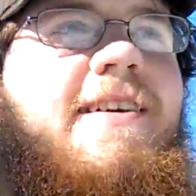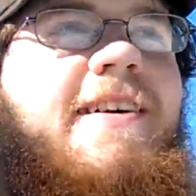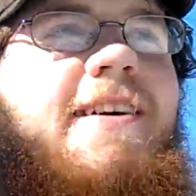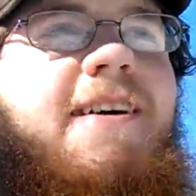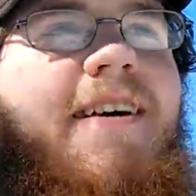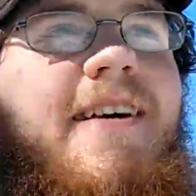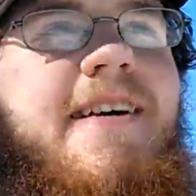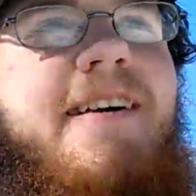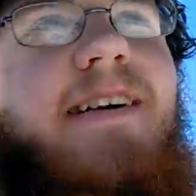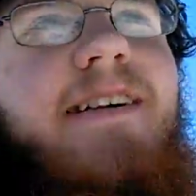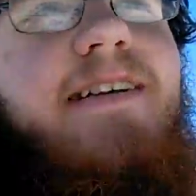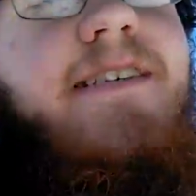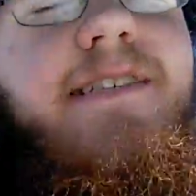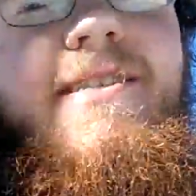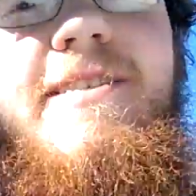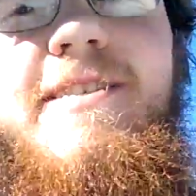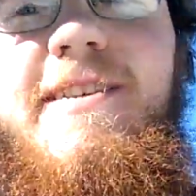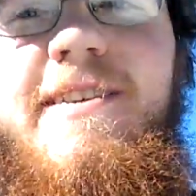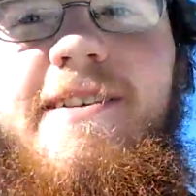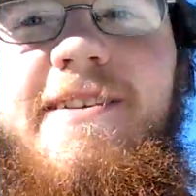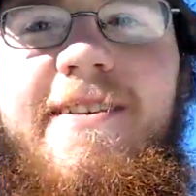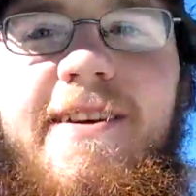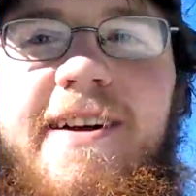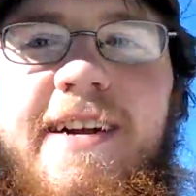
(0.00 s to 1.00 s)
like
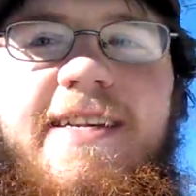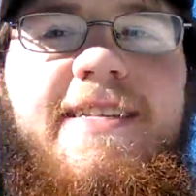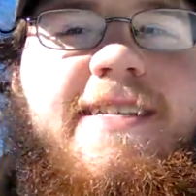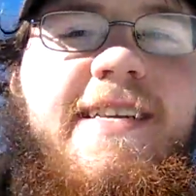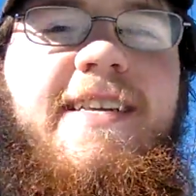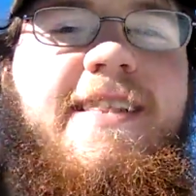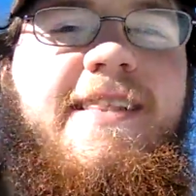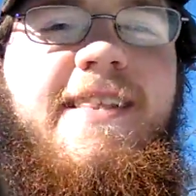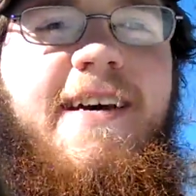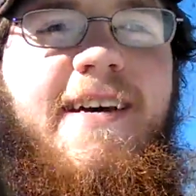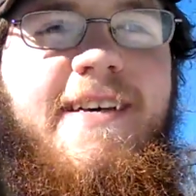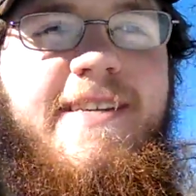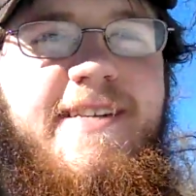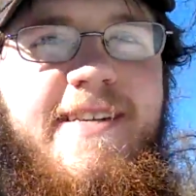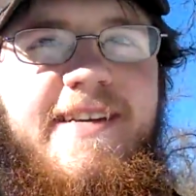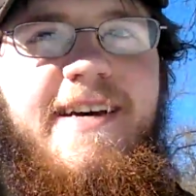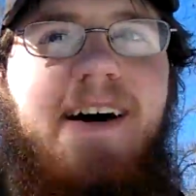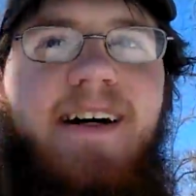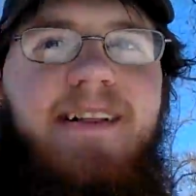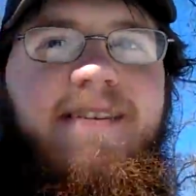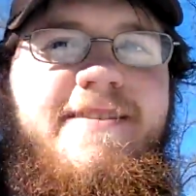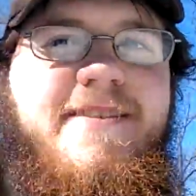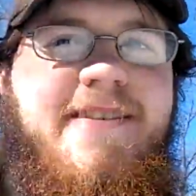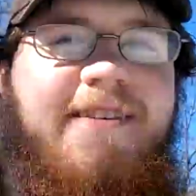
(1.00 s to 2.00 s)
just under
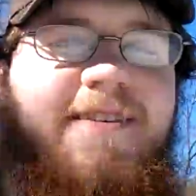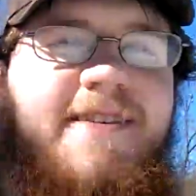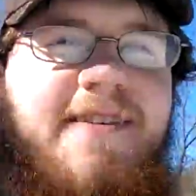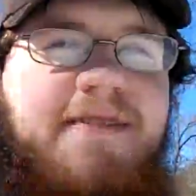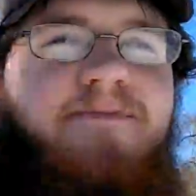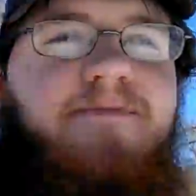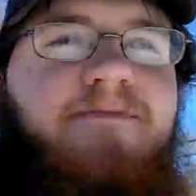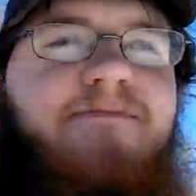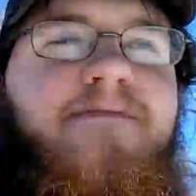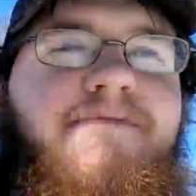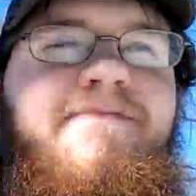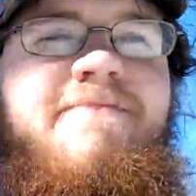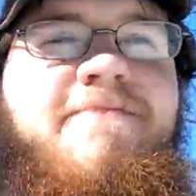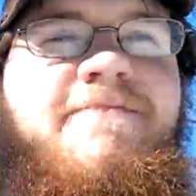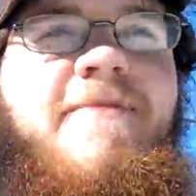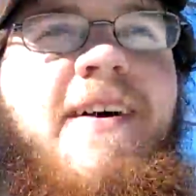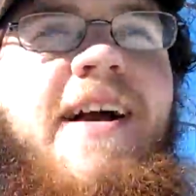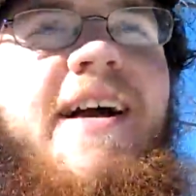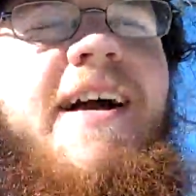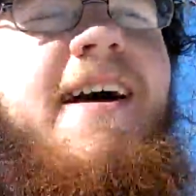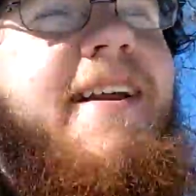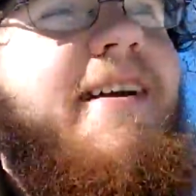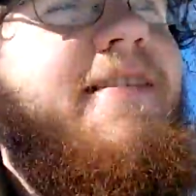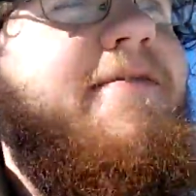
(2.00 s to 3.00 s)
$19,000. It's like,
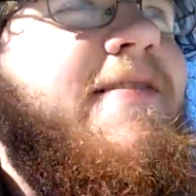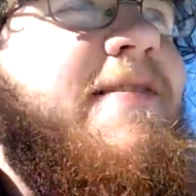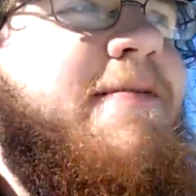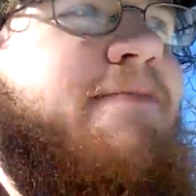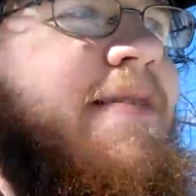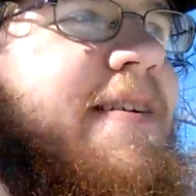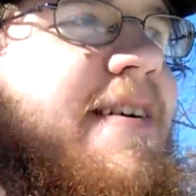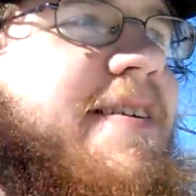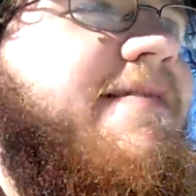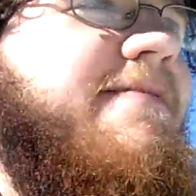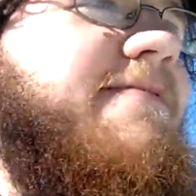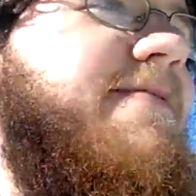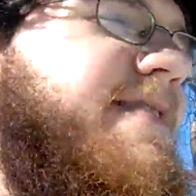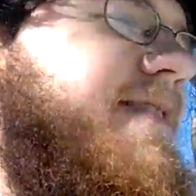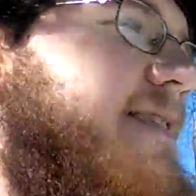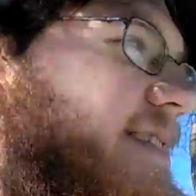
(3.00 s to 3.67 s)
I kind of want a pickup